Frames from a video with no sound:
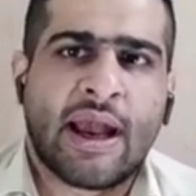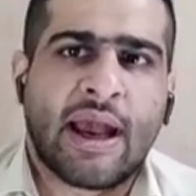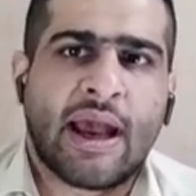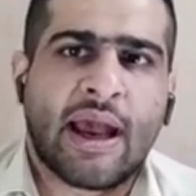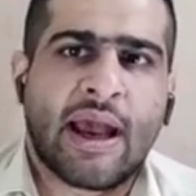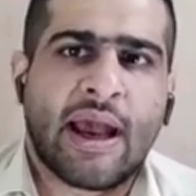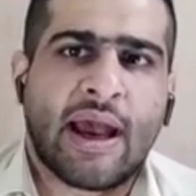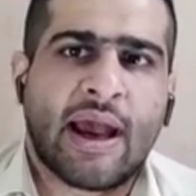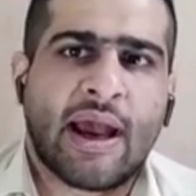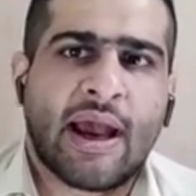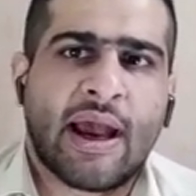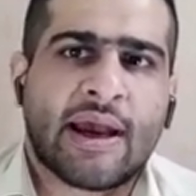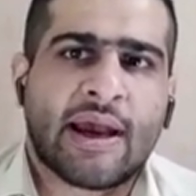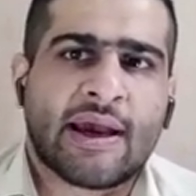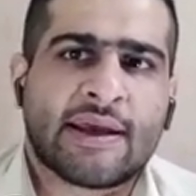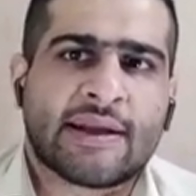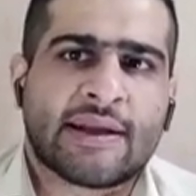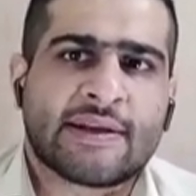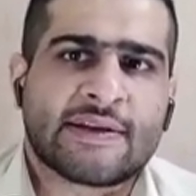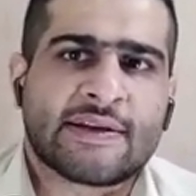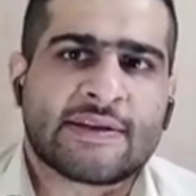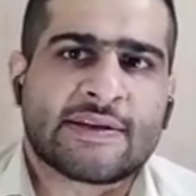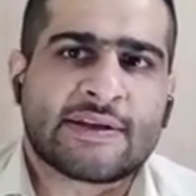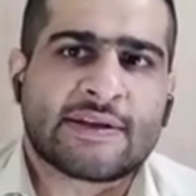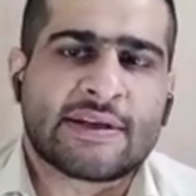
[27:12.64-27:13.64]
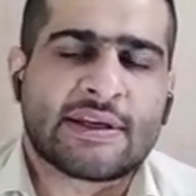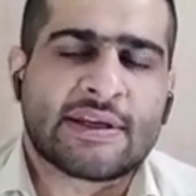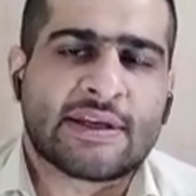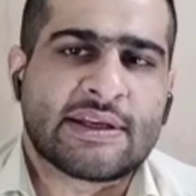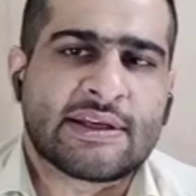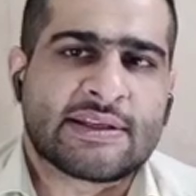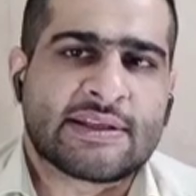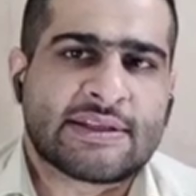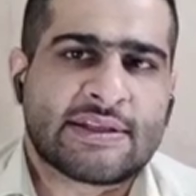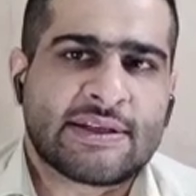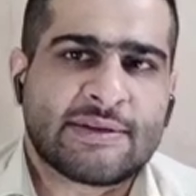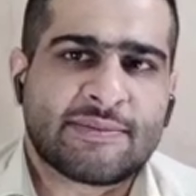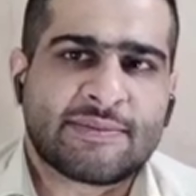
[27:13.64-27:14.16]
and
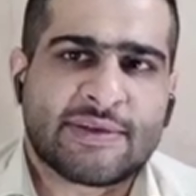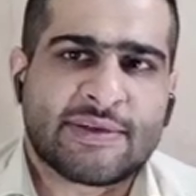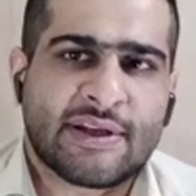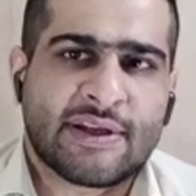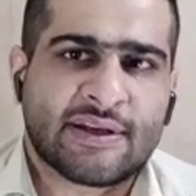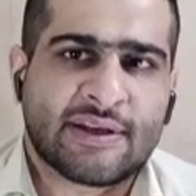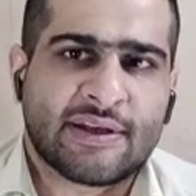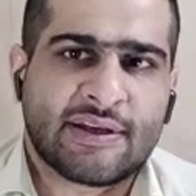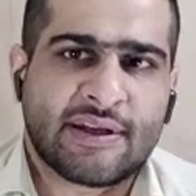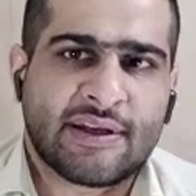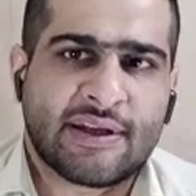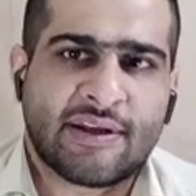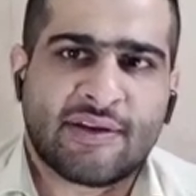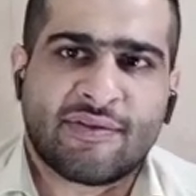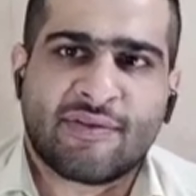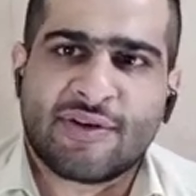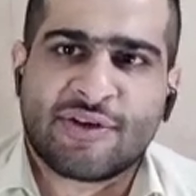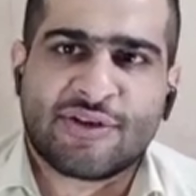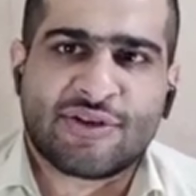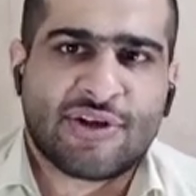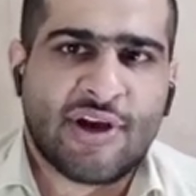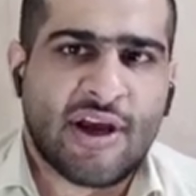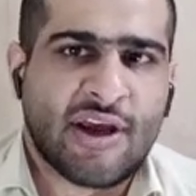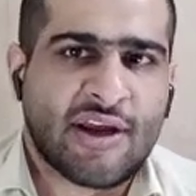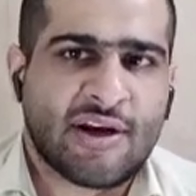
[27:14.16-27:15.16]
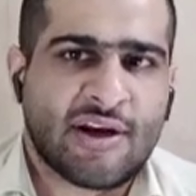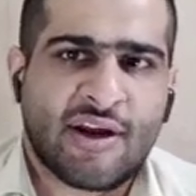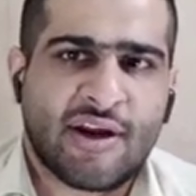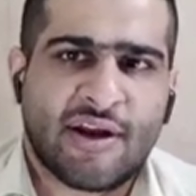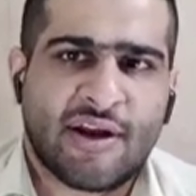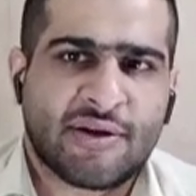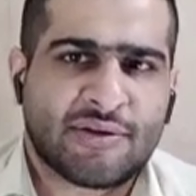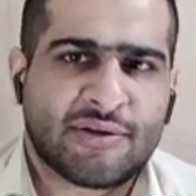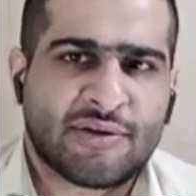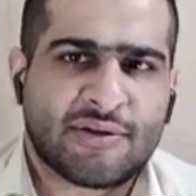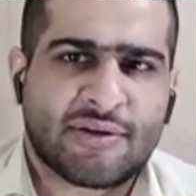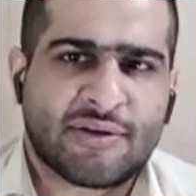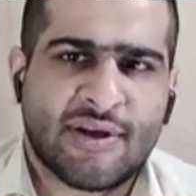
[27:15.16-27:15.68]
it seems that even
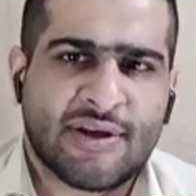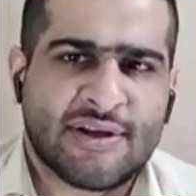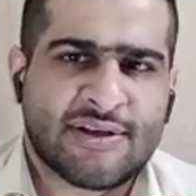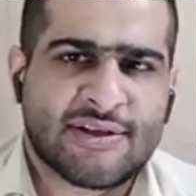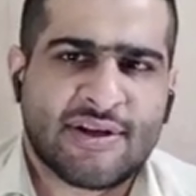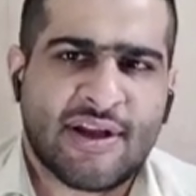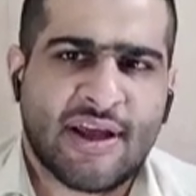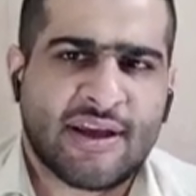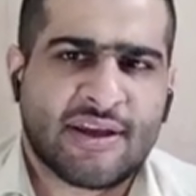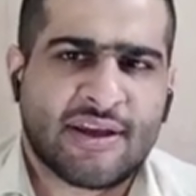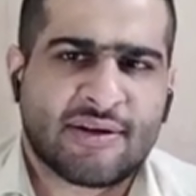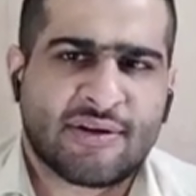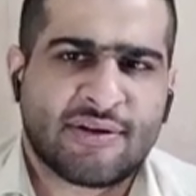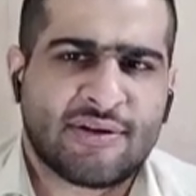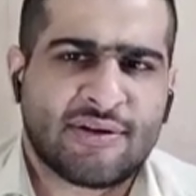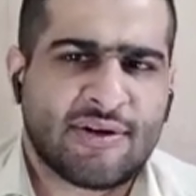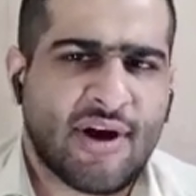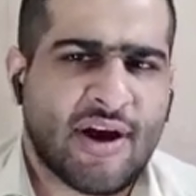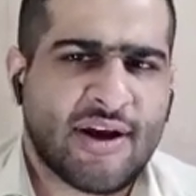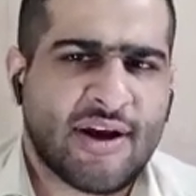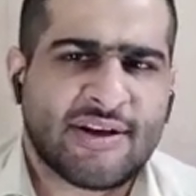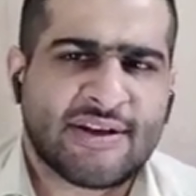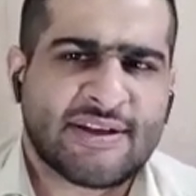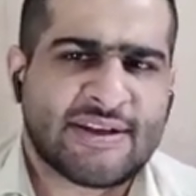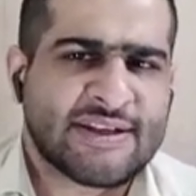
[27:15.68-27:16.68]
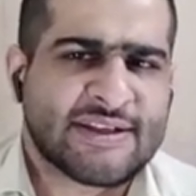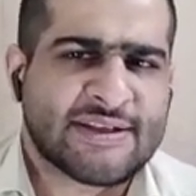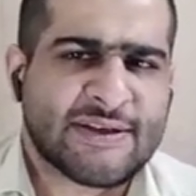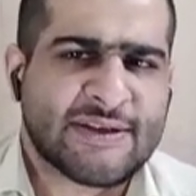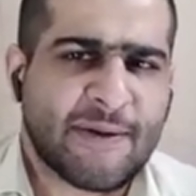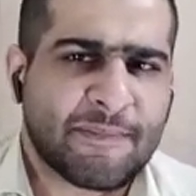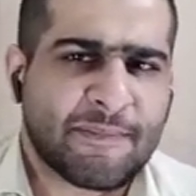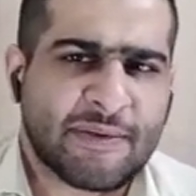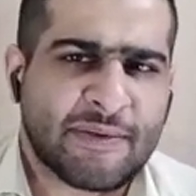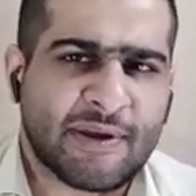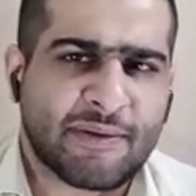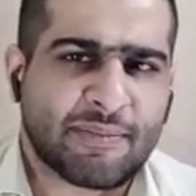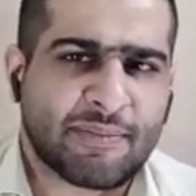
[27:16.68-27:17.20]
China does like 90
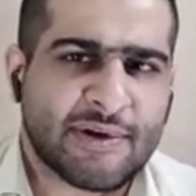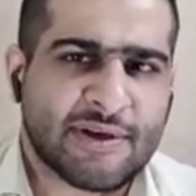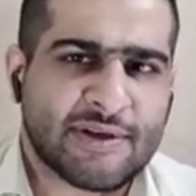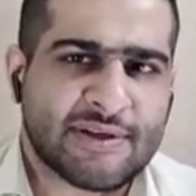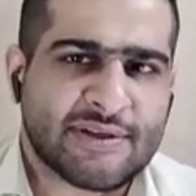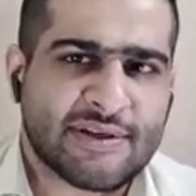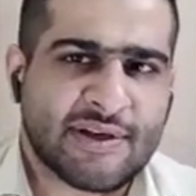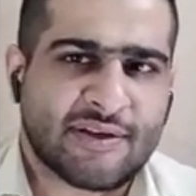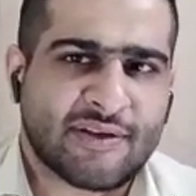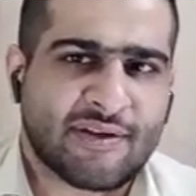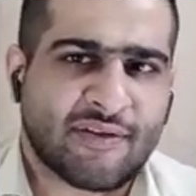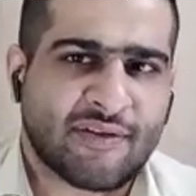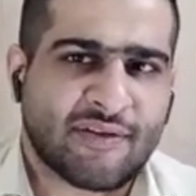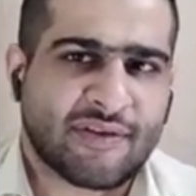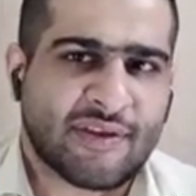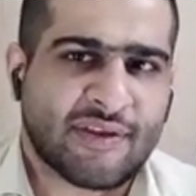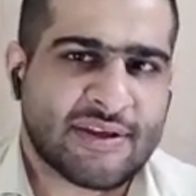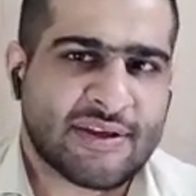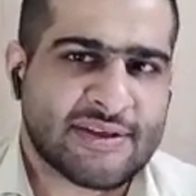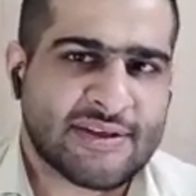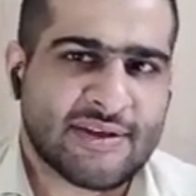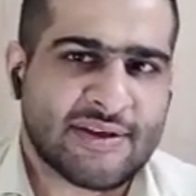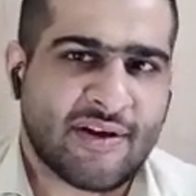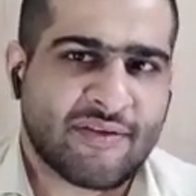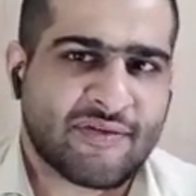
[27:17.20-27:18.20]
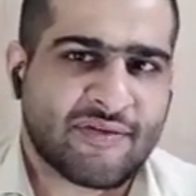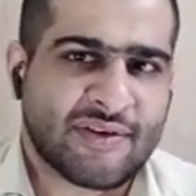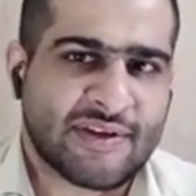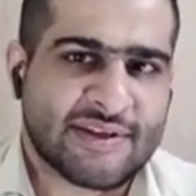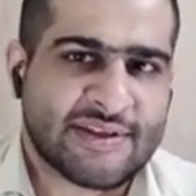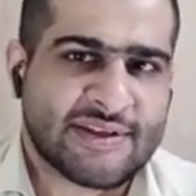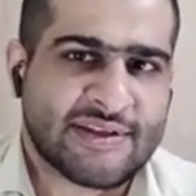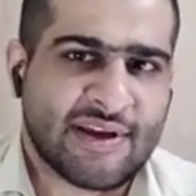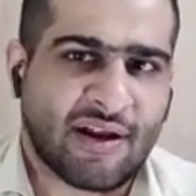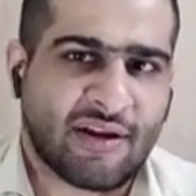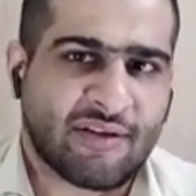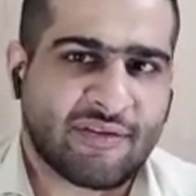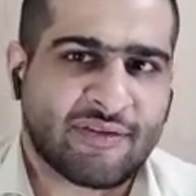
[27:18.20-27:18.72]
something percent of this stuff
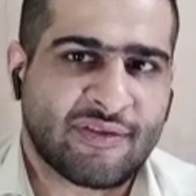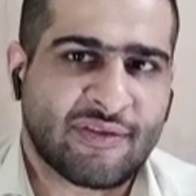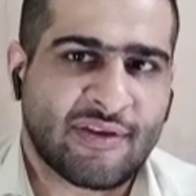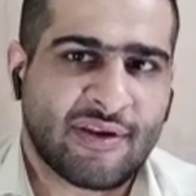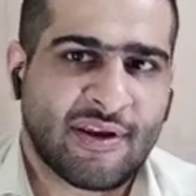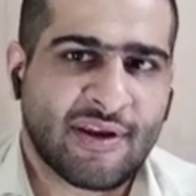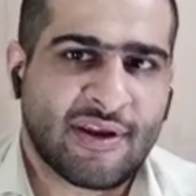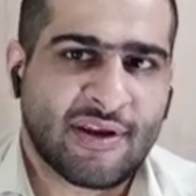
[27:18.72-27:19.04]
itself.